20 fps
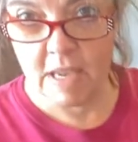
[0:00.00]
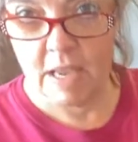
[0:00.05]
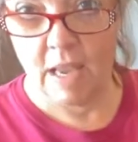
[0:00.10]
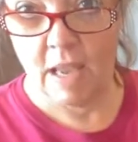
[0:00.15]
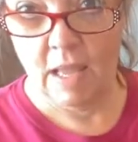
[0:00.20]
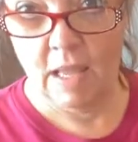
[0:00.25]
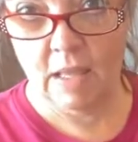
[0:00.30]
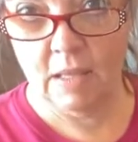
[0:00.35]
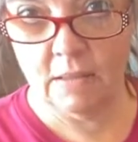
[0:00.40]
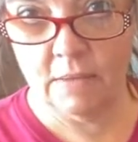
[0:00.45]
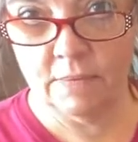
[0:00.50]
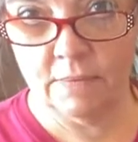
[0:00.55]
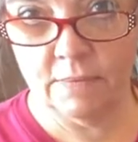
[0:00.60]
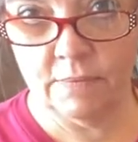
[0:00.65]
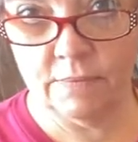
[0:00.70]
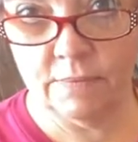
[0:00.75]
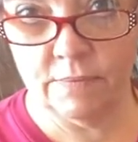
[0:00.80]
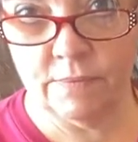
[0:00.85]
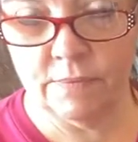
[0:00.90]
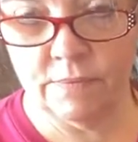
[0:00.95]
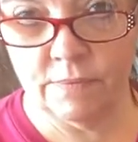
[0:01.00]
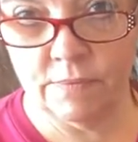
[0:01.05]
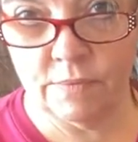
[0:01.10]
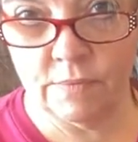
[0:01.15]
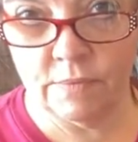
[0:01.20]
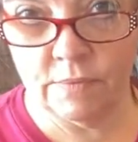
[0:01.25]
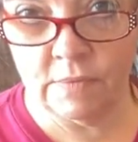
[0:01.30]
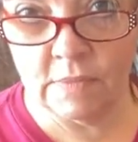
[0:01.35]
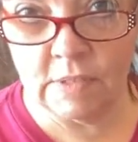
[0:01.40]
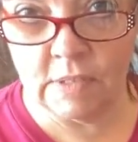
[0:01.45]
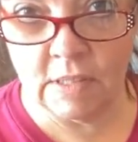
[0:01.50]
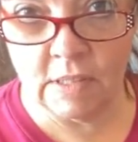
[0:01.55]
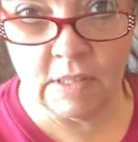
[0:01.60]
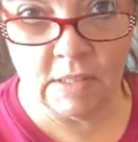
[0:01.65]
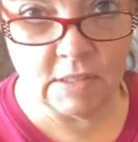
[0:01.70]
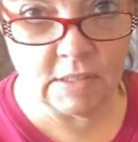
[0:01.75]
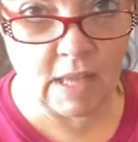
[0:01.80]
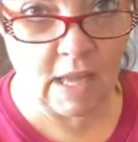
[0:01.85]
It's got a